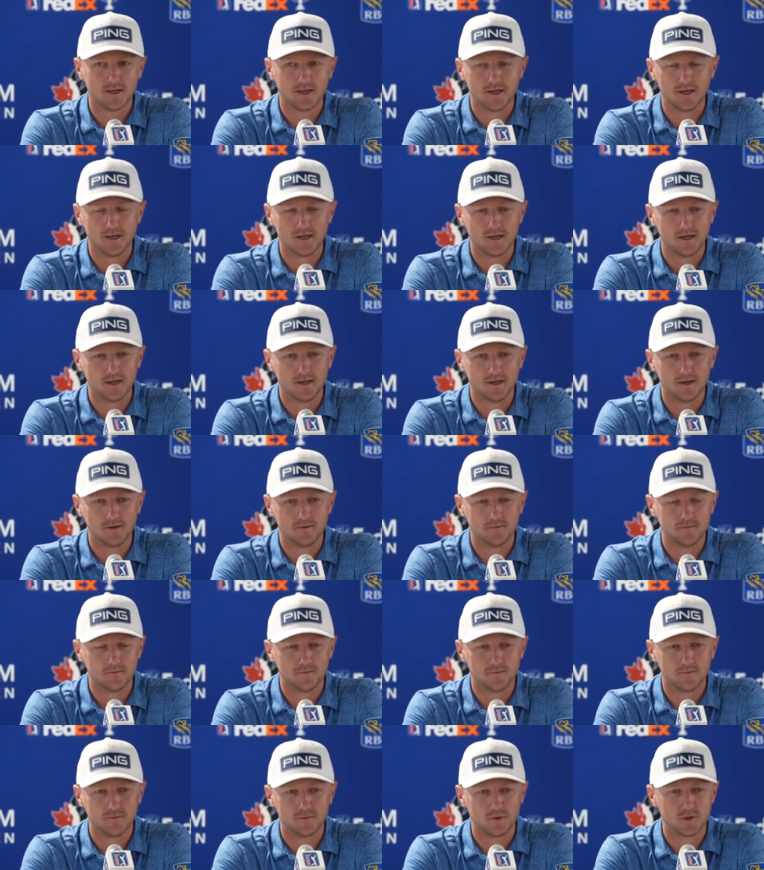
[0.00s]

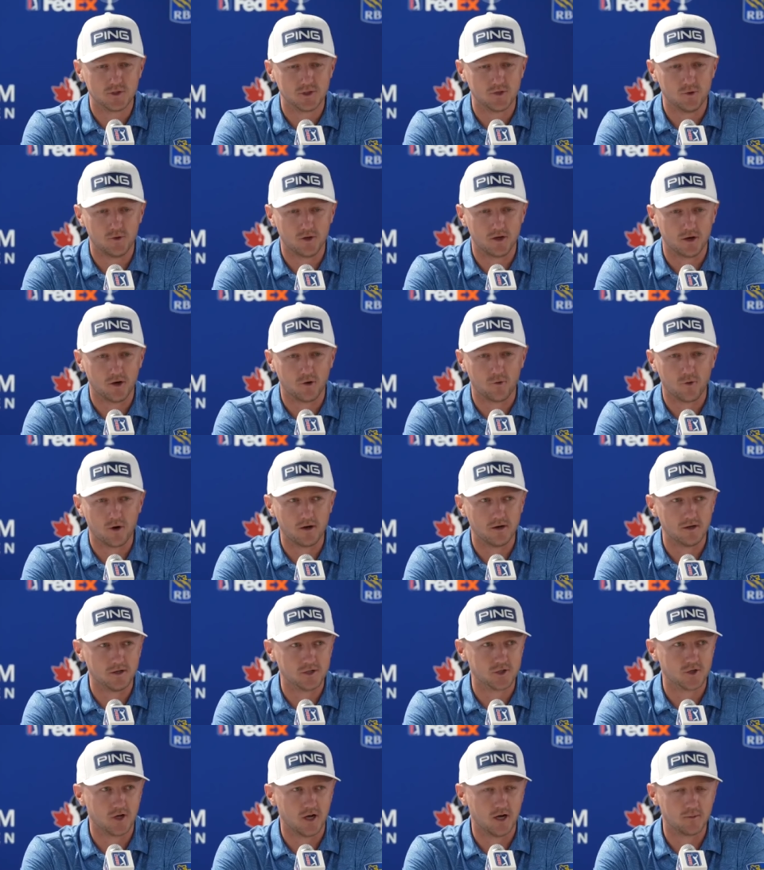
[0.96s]
Was doing a
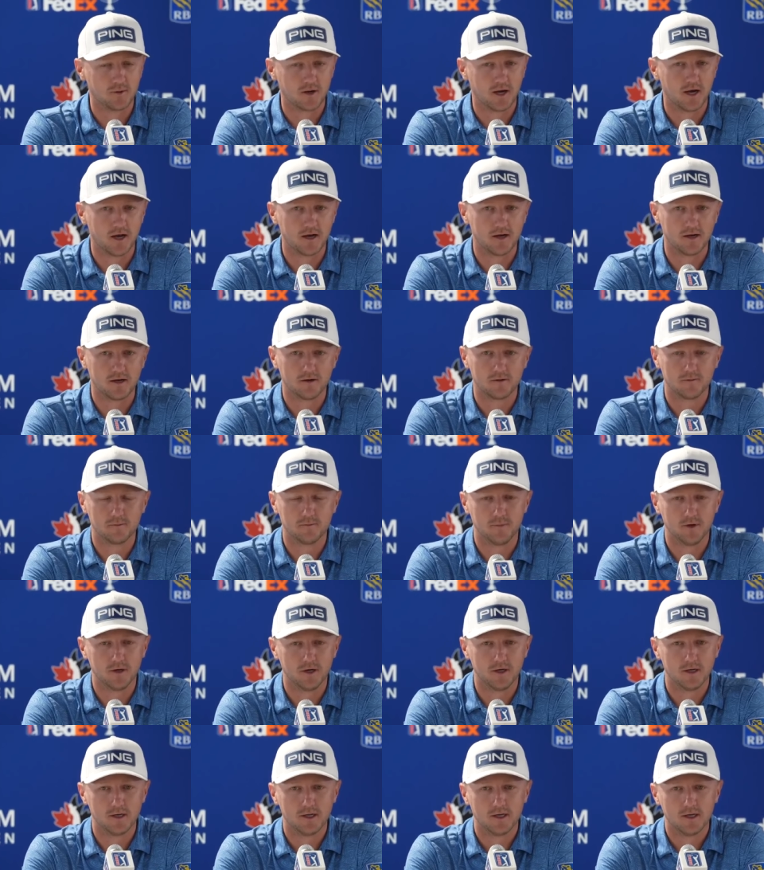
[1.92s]
horrendous job caddying,
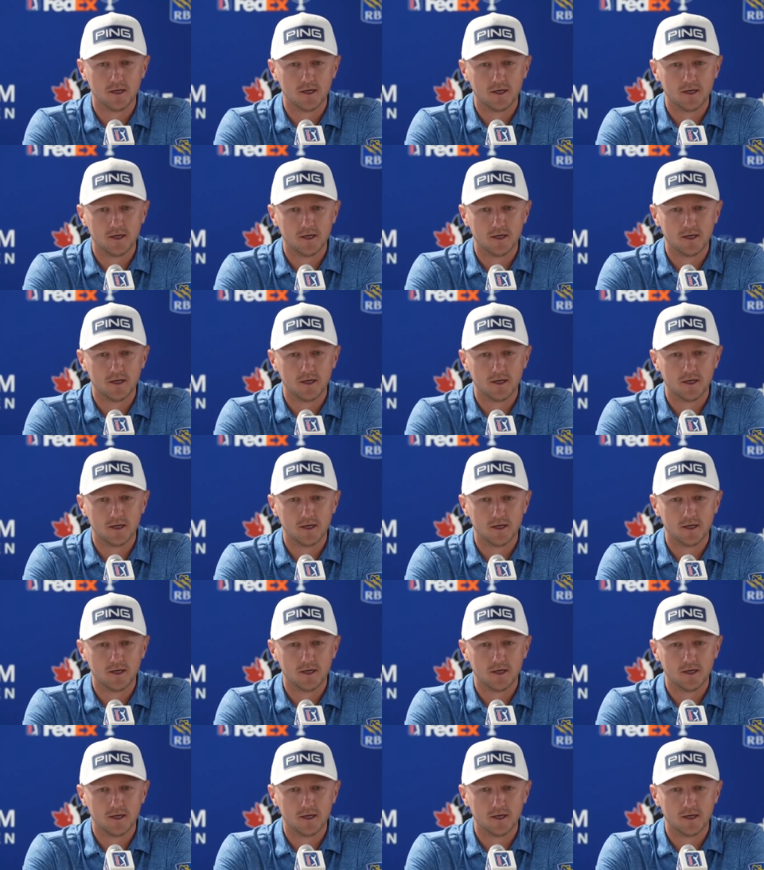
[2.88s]
but